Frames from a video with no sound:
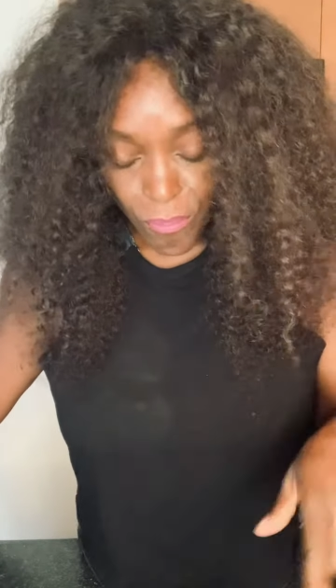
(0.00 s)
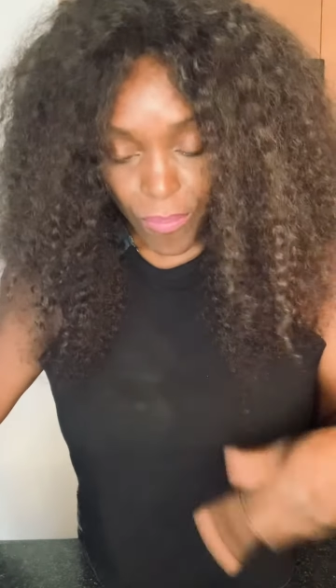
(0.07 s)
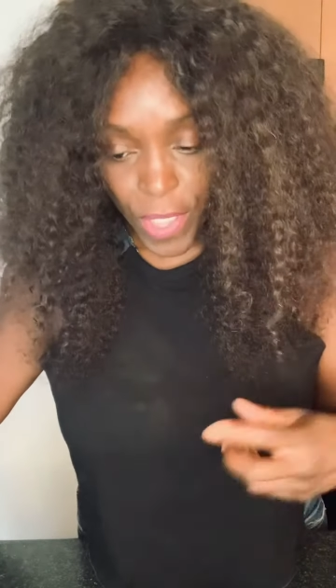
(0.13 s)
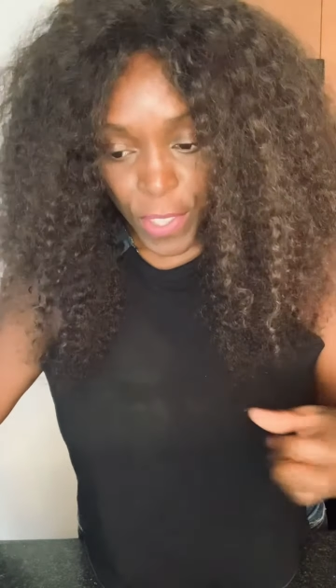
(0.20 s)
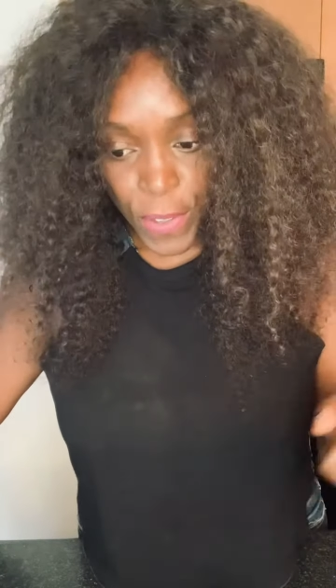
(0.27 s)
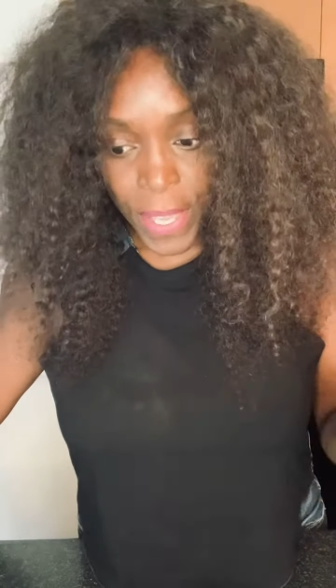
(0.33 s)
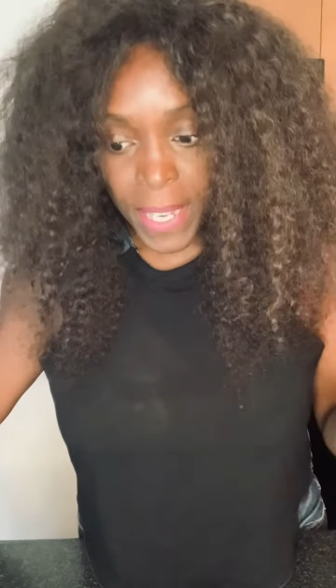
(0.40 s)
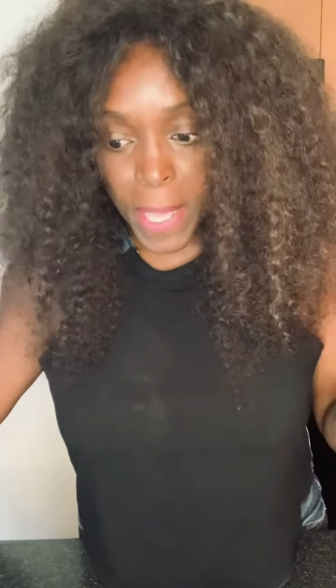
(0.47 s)

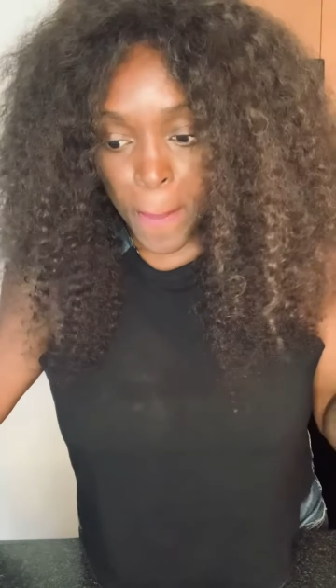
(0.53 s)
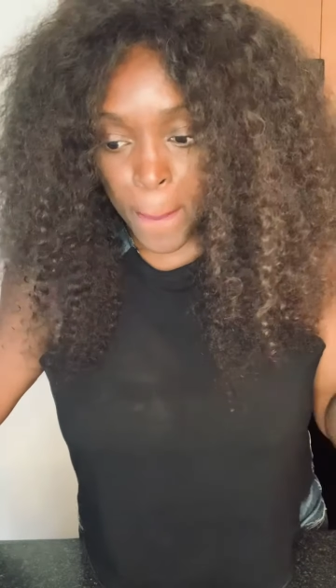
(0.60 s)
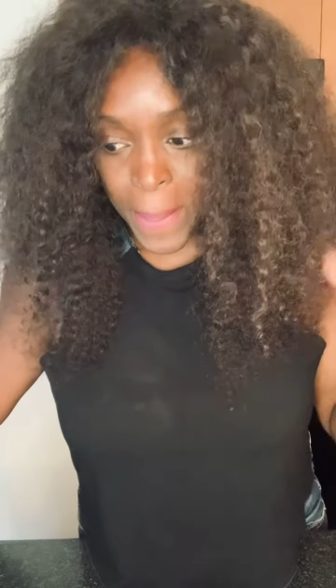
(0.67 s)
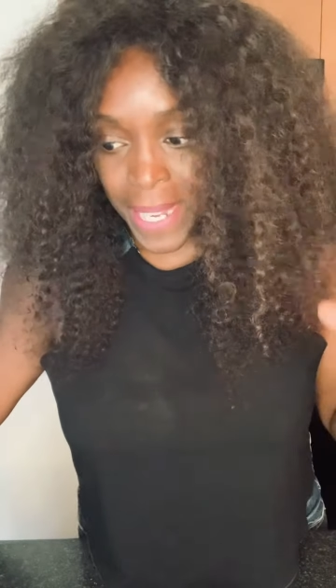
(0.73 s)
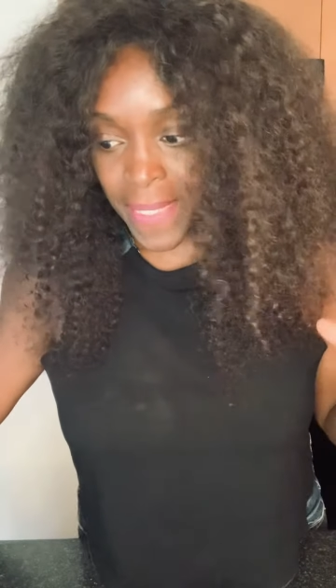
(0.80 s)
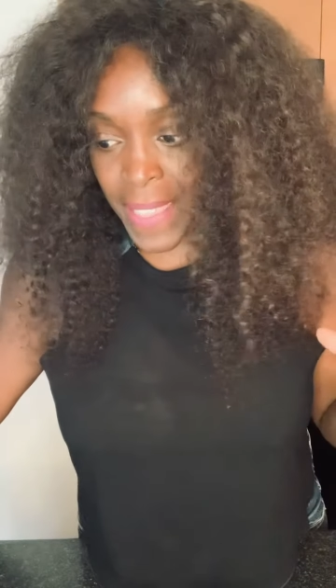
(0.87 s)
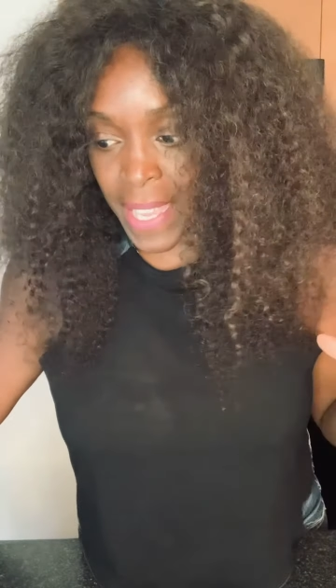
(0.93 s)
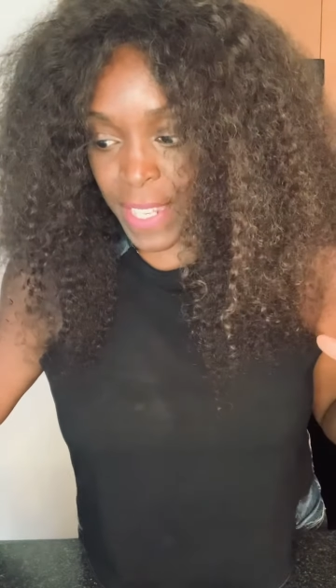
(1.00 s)
You're getting a
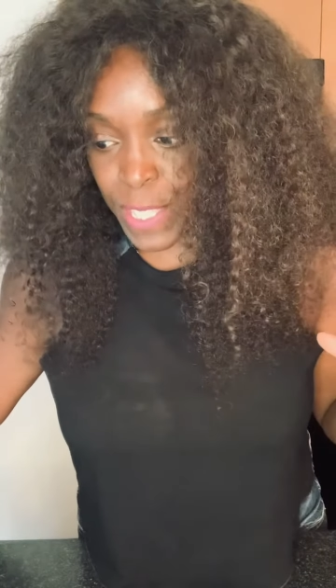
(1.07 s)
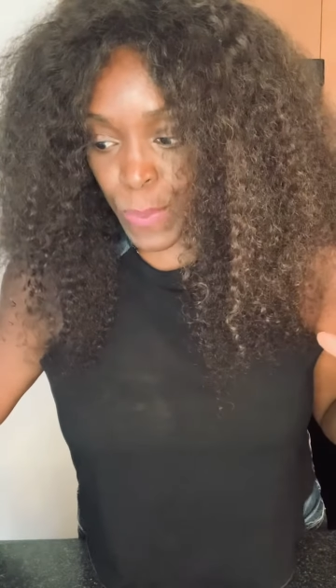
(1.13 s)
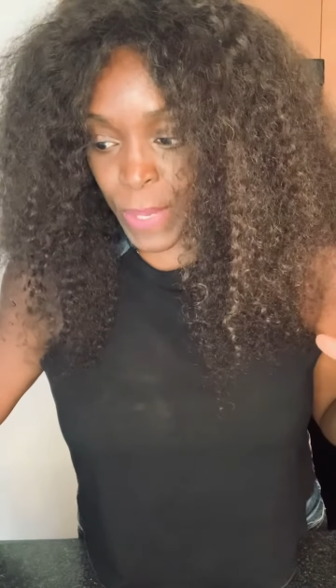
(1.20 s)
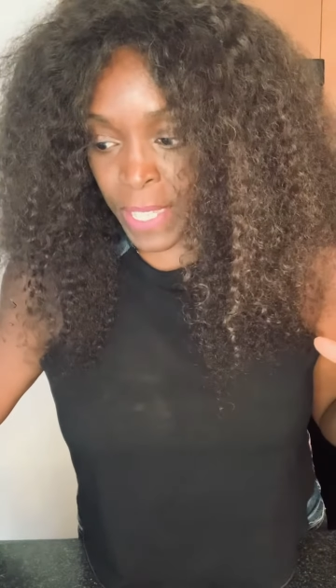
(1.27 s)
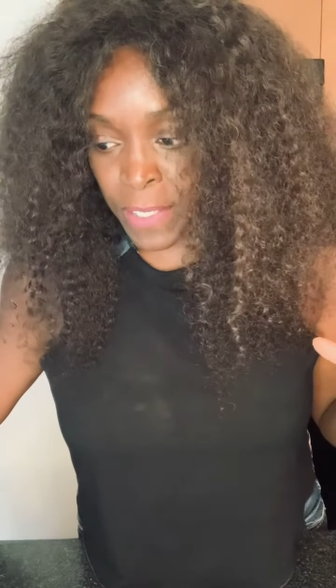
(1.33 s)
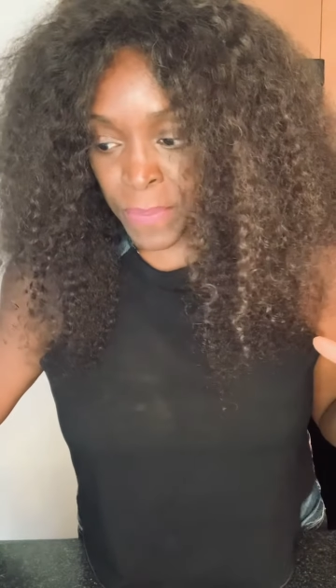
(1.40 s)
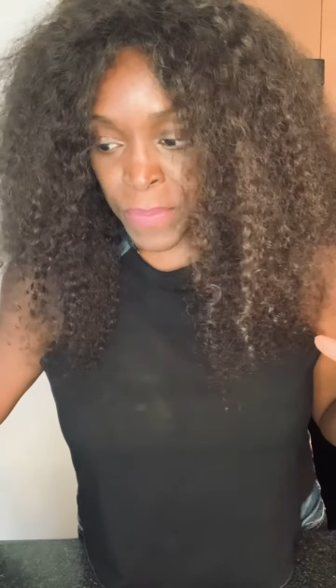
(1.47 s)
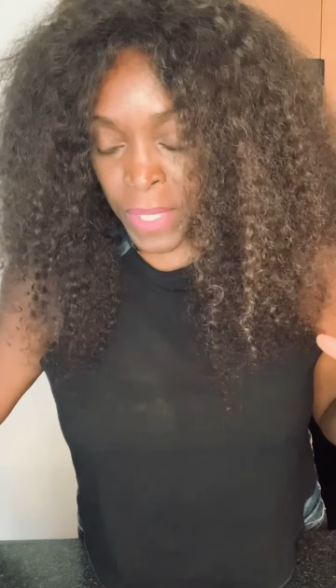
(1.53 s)
bit of that as
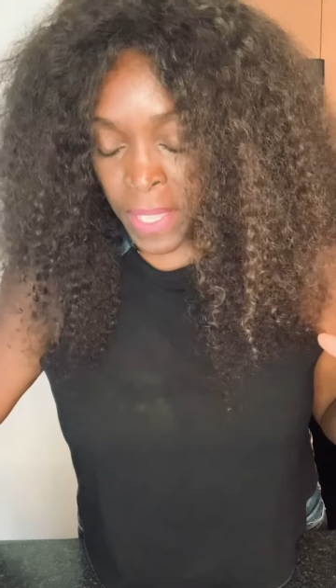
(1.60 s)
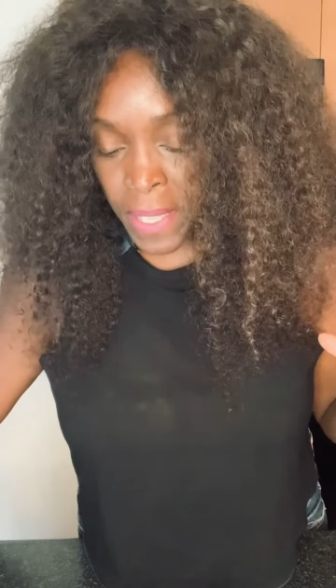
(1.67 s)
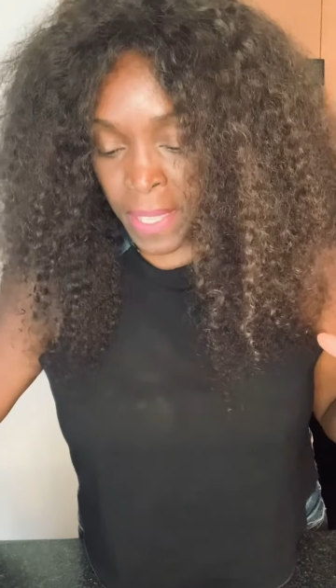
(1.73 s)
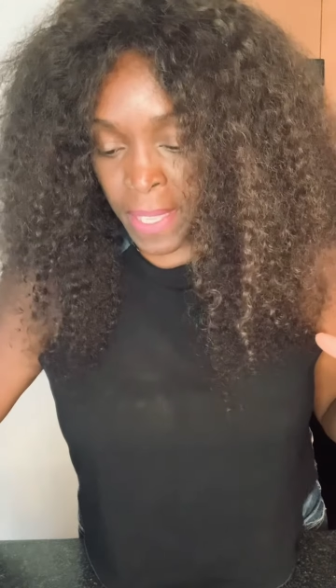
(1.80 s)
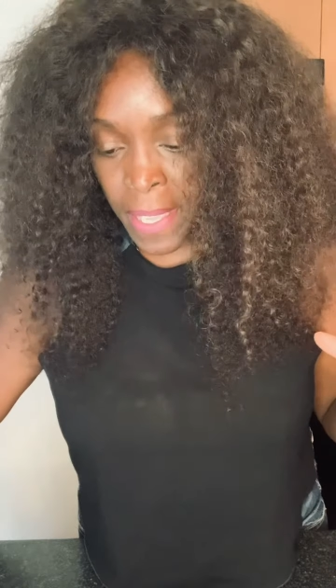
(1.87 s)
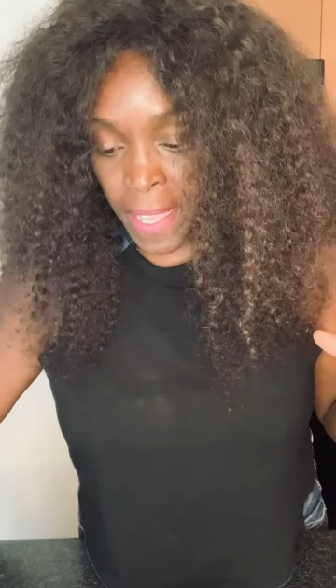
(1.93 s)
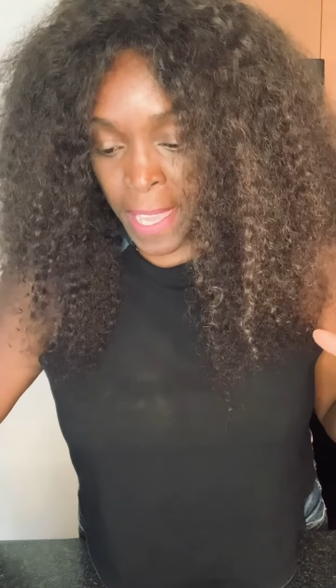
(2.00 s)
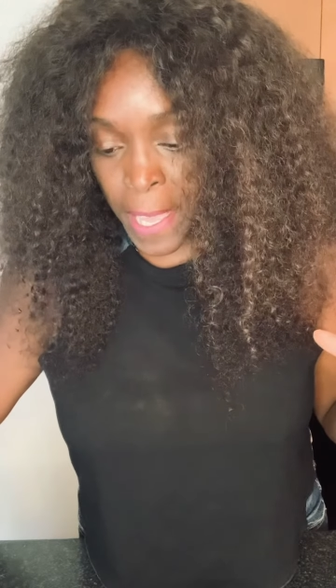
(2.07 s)
well.
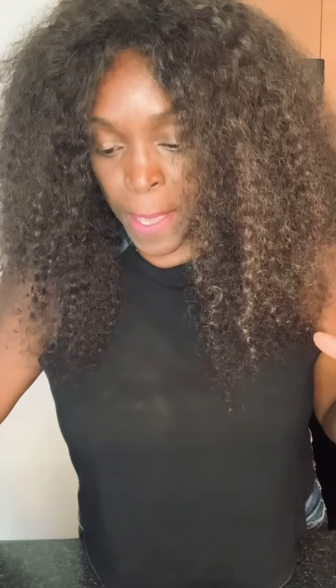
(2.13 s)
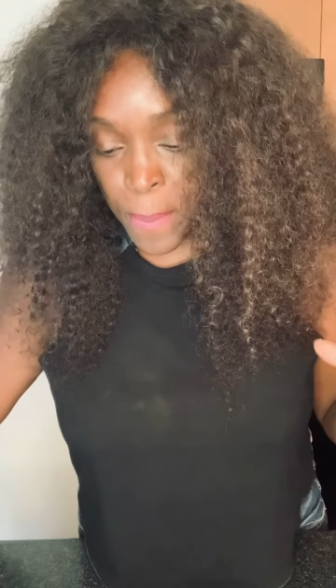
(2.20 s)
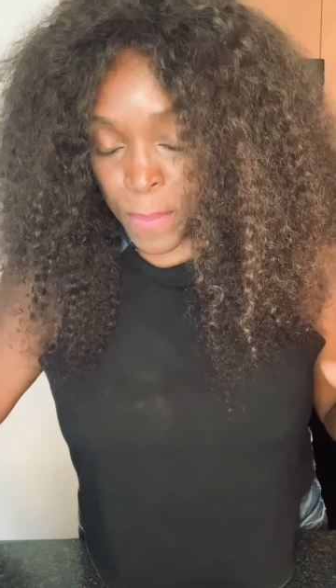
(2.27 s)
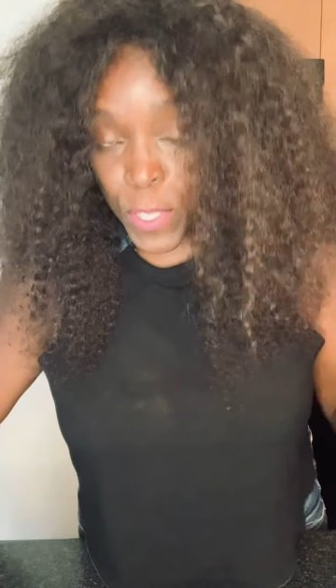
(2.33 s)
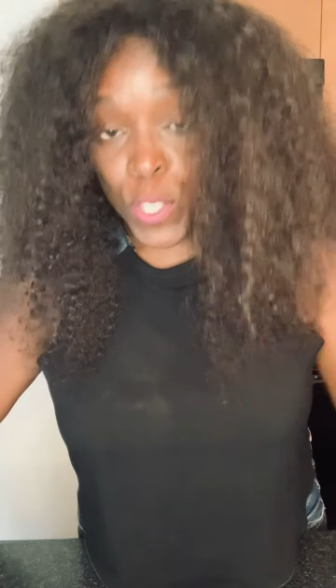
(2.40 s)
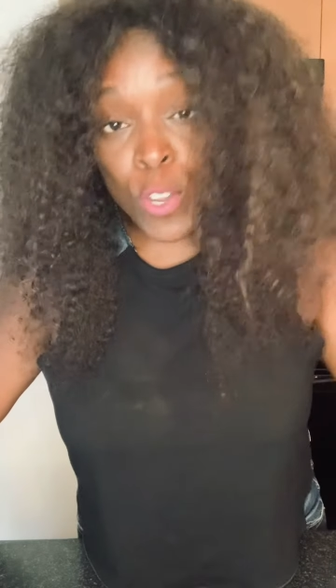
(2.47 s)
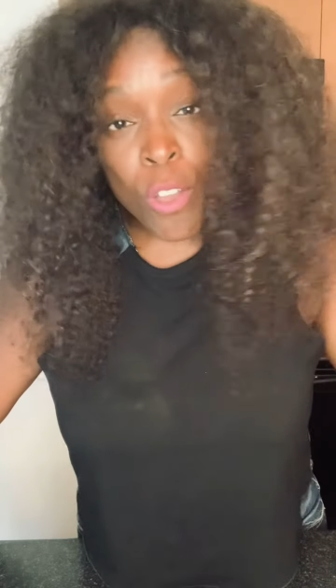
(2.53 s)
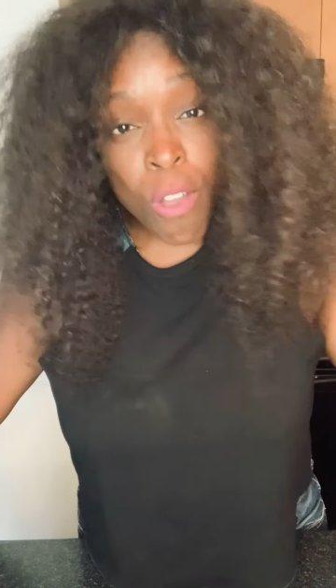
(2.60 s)

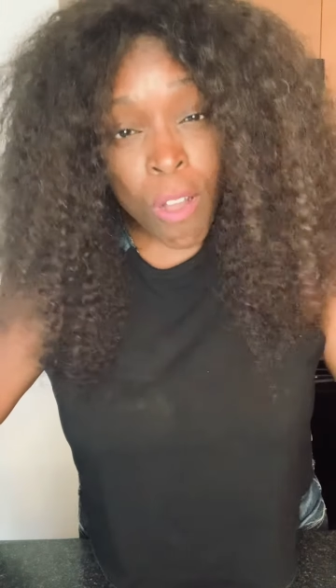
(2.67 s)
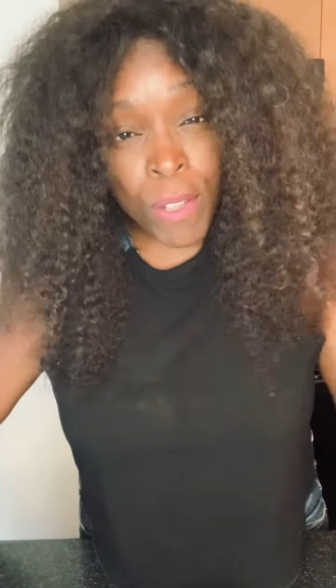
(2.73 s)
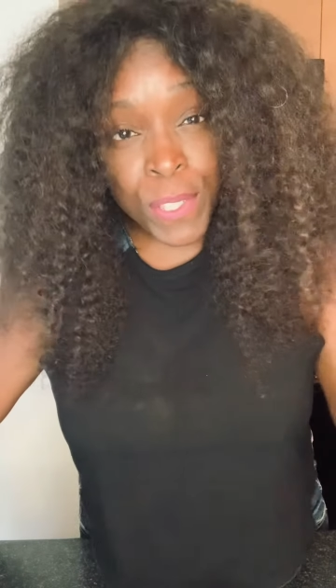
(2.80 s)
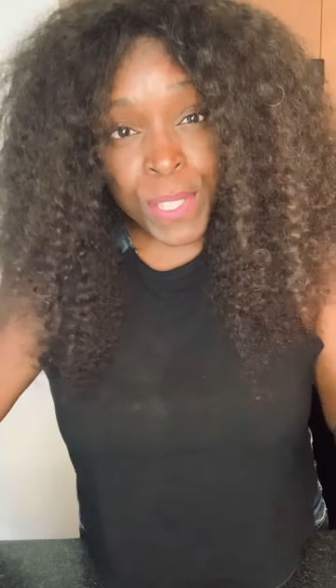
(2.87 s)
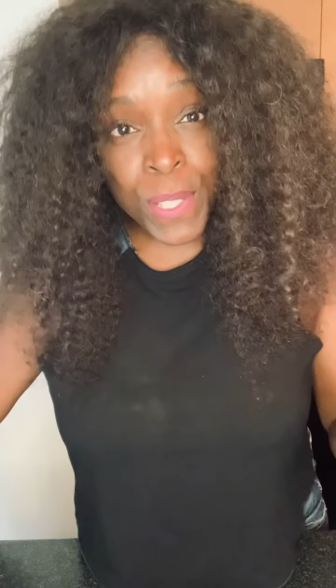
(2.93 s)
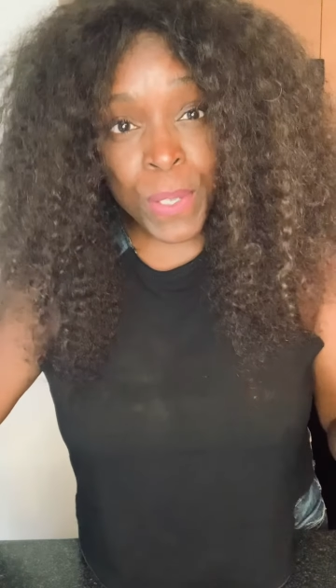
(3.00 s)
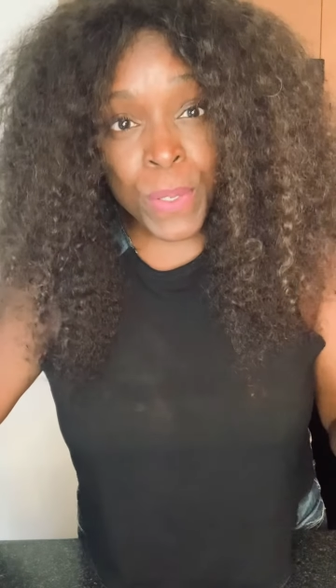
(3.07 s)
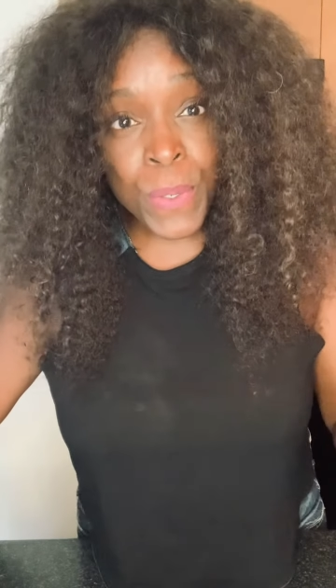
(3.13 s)
You're
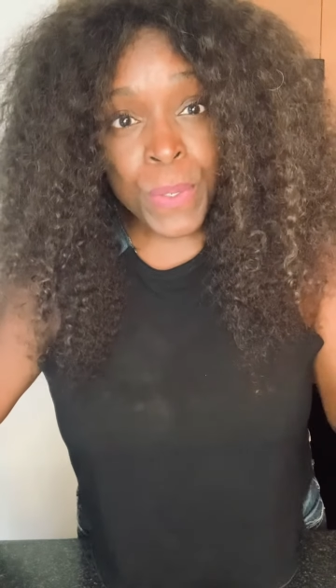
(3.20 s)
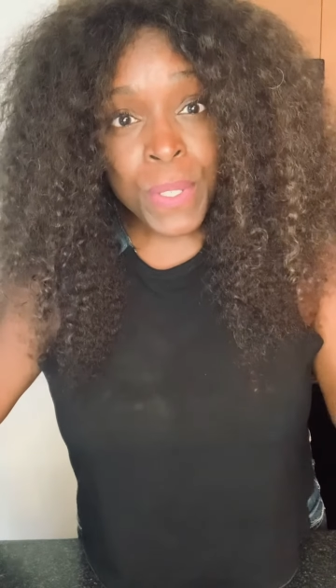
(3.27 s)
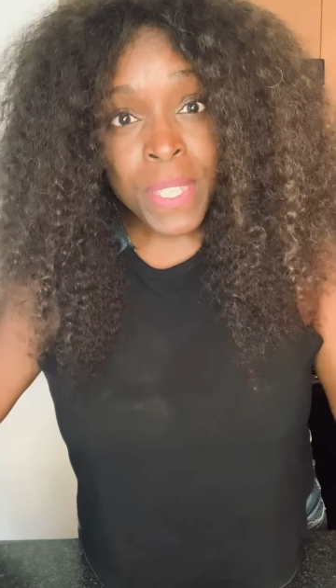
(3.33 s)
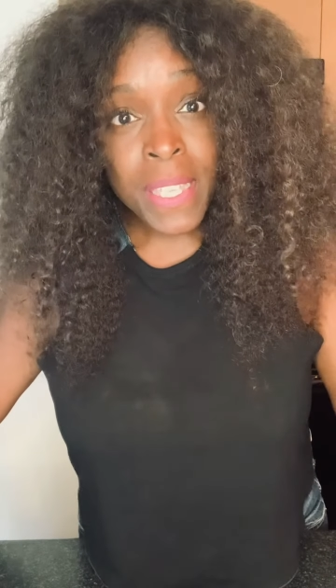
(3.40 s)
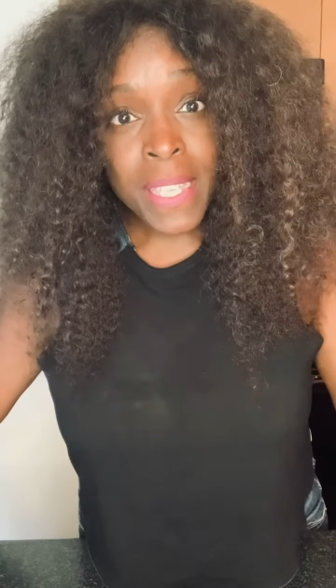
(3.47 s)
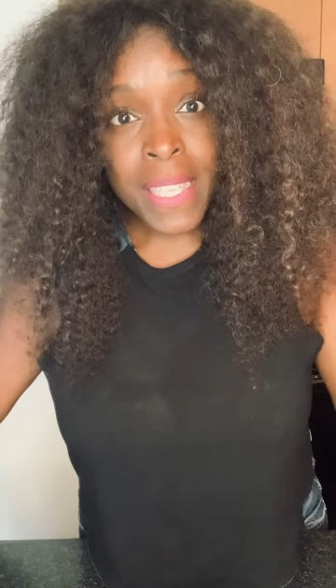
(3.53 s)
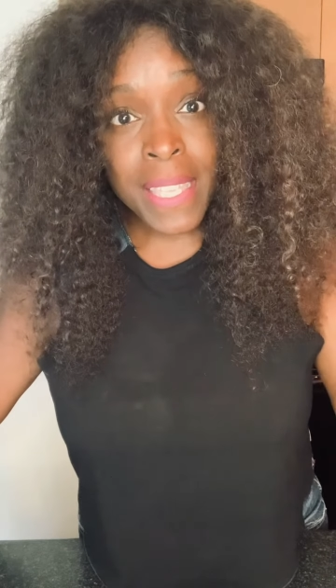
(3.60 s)
also